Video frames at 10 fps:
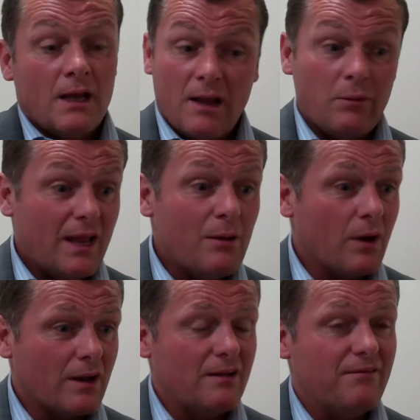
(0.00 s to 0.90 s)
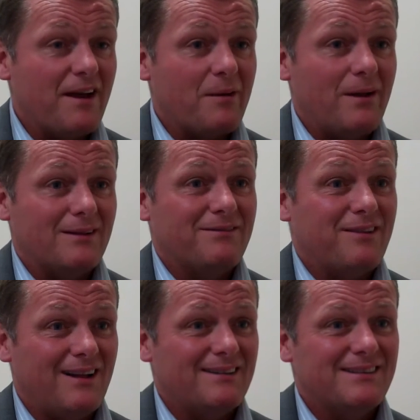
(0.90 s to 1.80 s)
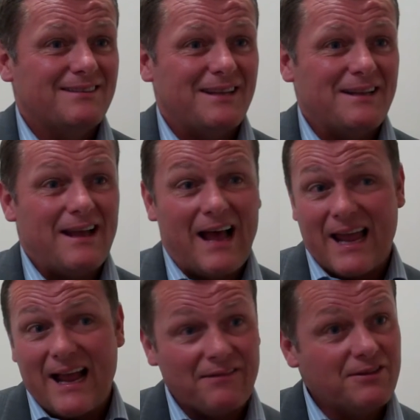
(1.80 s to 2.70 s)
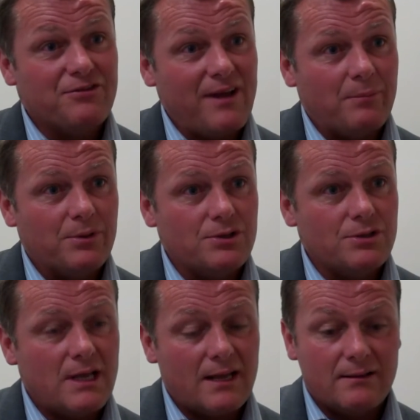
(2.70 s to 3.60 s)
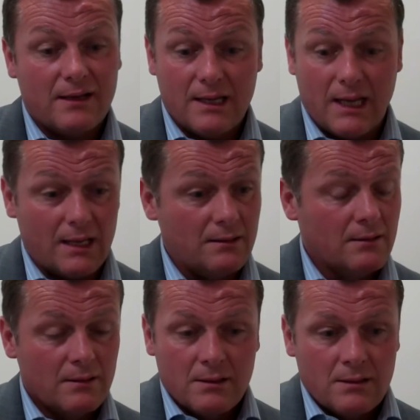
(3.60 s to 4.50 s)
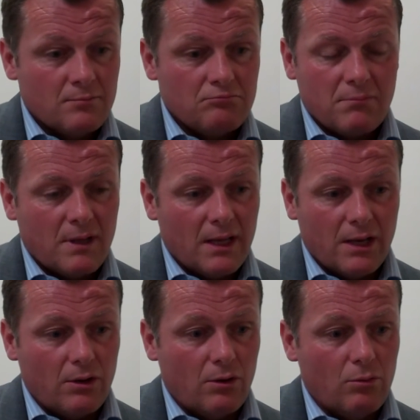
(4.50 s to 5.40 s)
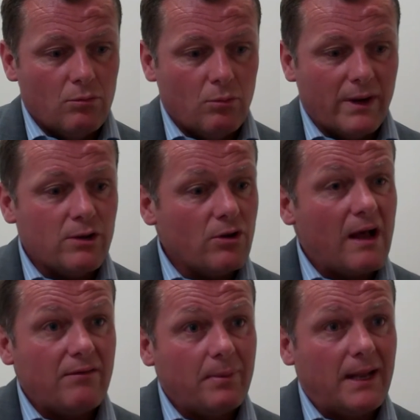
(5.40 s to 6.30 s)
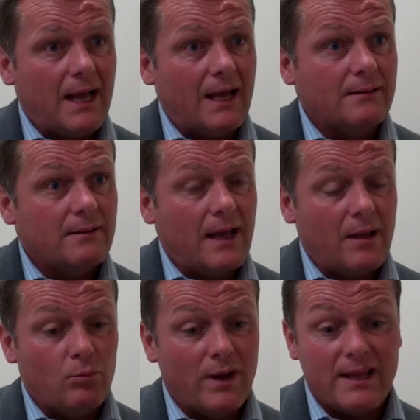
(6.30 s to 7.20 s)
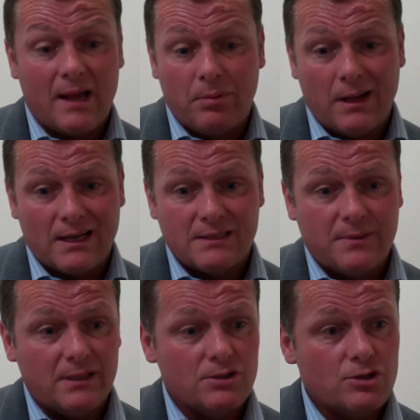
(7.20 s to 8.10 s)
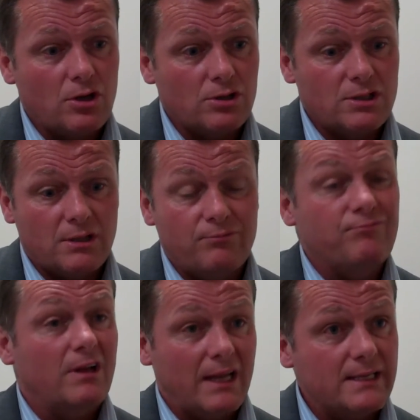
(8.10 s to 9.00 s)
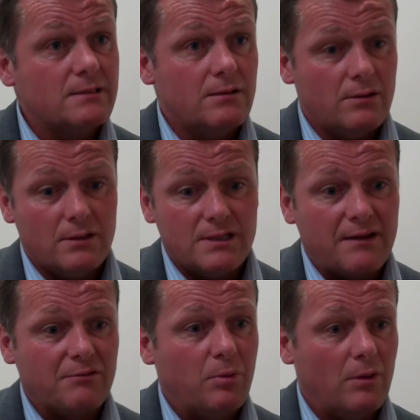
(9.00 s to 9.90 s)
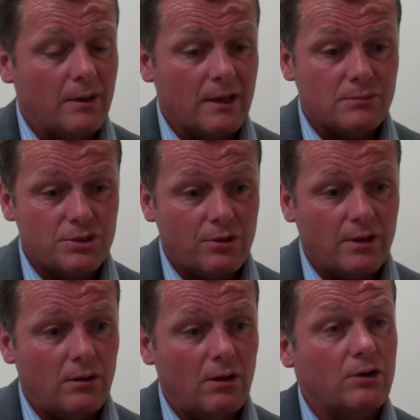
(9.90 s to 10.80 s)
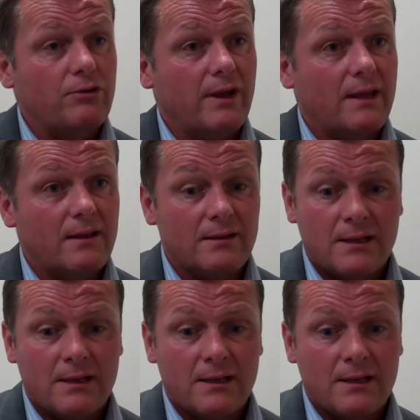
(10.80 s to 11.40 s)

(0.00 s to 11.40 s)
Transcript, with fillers: Yeah, well, he'll want a conveyor belt of talent, and I have to try and produce that. Again, you know, we do have a plan, and when that plan has been discussed and released to the general public, I'm sure they'll all agree that